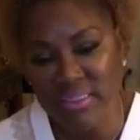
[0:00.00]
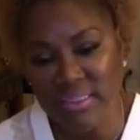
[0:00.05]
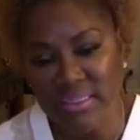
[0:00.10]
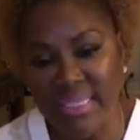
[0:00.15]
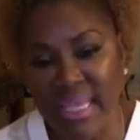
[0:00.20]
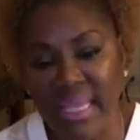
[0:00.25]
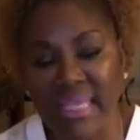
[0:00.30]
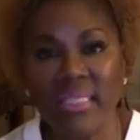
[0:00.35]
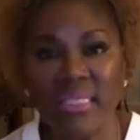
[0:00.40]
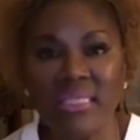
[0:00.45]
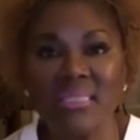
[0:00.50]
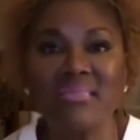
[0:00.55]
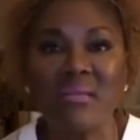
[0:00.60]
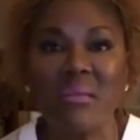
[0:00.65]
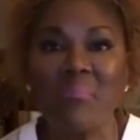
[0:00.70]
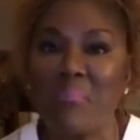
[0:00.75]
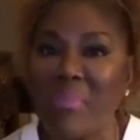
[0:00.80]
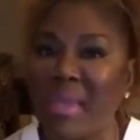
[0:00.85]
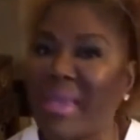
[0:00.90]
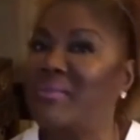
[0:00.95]
day, he's a
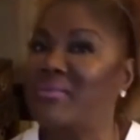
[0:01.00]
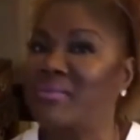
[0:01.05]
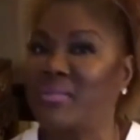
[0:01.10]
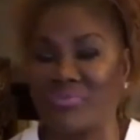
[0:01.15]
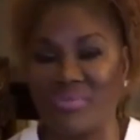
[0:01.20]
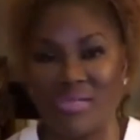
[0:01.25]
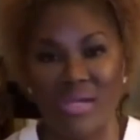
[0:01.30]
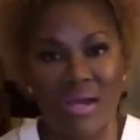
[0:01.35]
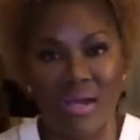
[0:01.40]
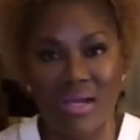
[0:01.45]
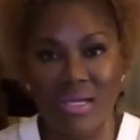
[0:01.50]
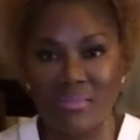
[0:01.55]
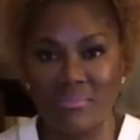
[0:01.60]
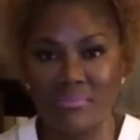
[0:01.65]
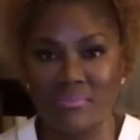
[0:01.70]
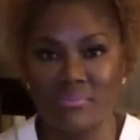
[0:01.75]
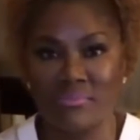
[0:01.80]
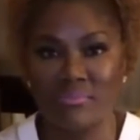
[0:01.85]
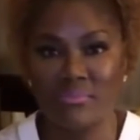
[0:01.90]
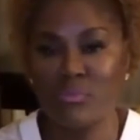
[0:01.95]
man of God,
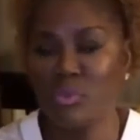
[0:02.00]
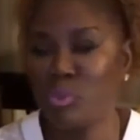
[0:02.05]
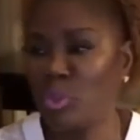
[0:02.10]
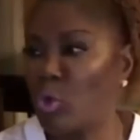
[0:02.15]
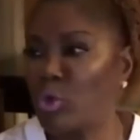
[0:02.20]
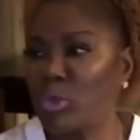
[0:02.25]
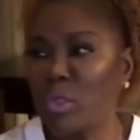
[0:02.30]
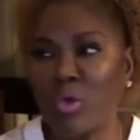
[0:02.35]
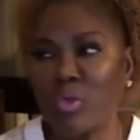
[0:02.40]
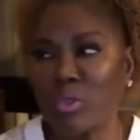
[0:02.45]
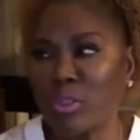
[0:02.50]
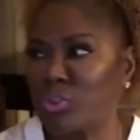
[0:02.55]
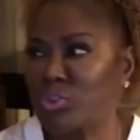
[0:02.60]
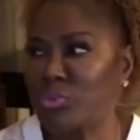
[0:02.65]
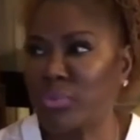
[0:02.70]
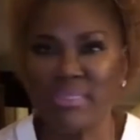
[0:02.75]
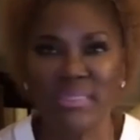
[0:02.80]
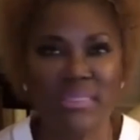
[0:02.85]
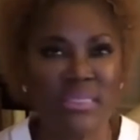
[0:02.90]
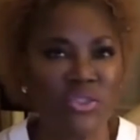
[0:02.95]
no longer
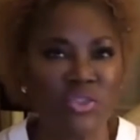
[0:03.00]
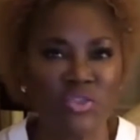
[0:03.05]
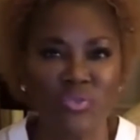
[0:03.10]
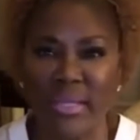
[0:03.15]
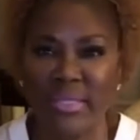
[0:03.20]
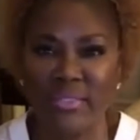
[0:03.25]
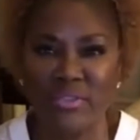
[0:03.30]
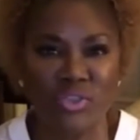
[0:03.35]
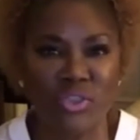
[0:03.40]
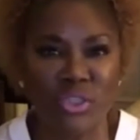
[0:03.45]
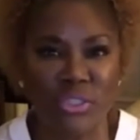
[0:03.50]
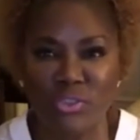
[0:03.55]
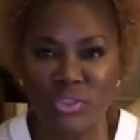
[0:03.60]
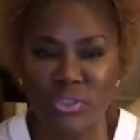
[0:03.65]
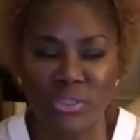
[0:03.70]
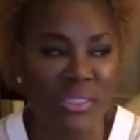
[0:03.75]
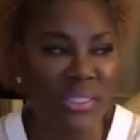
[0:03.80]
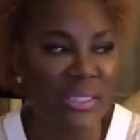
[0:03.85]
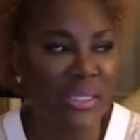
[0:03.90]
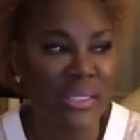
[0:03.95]
dressing transgender.
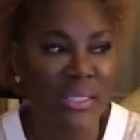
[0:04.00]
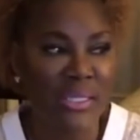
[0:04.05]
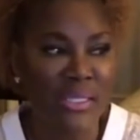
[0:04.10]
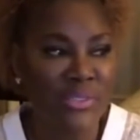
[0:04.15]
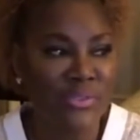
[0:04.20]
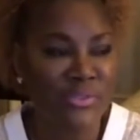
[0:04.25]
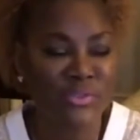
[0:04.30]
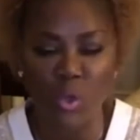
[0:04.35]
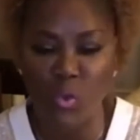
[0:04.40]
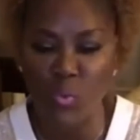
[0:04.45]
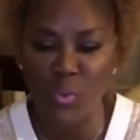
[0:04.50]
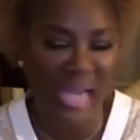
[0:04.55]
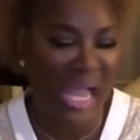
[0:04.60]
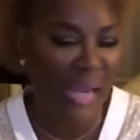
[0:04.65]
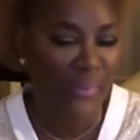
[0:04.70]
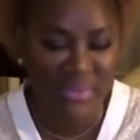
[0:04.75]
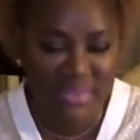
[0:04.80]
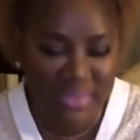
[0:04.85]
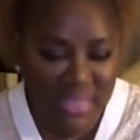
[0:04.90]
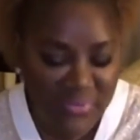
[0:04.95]
So when I
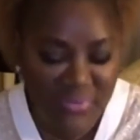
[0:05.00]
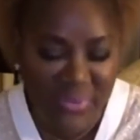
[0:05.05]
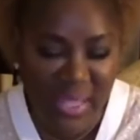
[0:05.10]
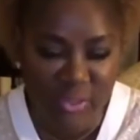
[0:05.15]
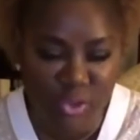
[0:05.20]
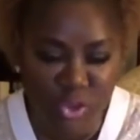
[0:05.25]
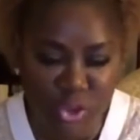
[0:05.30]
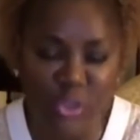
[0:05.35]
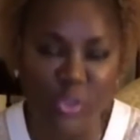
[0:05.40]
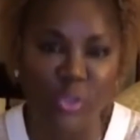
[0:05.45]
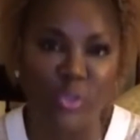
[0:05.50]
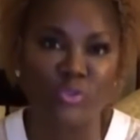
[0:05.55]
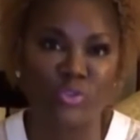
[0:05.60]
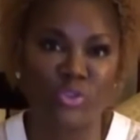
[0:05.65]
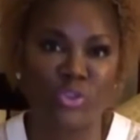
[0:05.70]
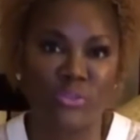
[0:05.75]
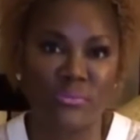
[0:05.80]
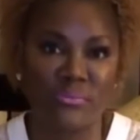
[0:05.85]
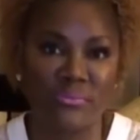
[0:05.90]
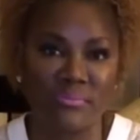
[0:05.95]
was in that
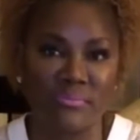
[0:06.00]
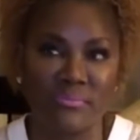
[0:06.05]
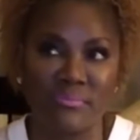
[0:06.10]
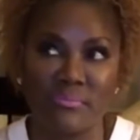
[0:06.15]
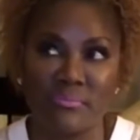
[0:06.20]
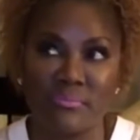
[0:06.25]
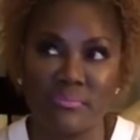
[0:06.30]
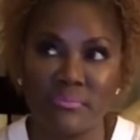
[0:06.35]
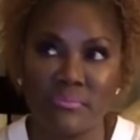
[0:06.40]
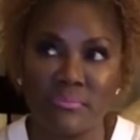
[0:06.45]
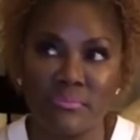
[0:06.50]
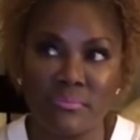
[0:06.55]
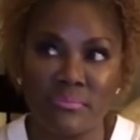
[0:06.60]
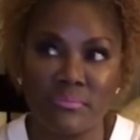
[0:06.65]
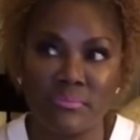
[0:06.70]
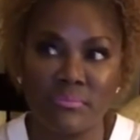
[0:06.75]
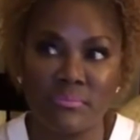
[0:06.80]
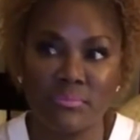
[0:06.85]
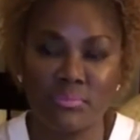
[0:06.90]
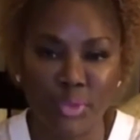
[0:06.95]
church
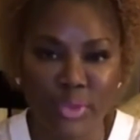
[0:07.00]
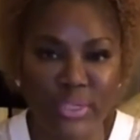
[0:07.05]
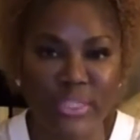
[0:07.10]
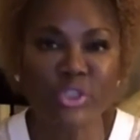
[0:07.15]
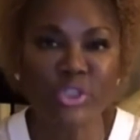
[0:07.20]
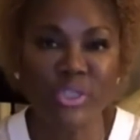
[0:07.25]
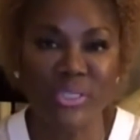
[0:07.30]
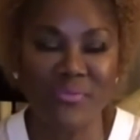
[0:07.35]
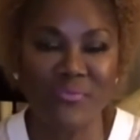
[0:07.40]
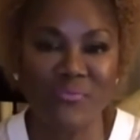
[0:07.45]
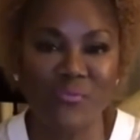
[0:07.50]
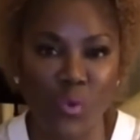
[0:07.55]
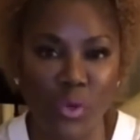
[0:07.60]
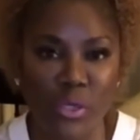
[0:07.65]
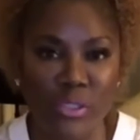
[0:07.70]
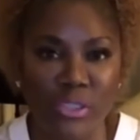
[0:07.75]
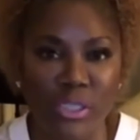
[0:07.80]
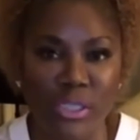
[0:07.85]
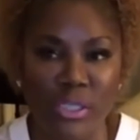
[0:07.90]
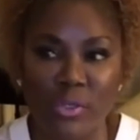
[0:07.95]
preaching for a
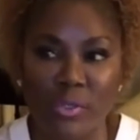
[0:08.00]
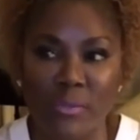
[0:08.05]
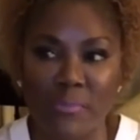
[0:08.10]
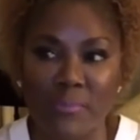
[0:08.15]
year,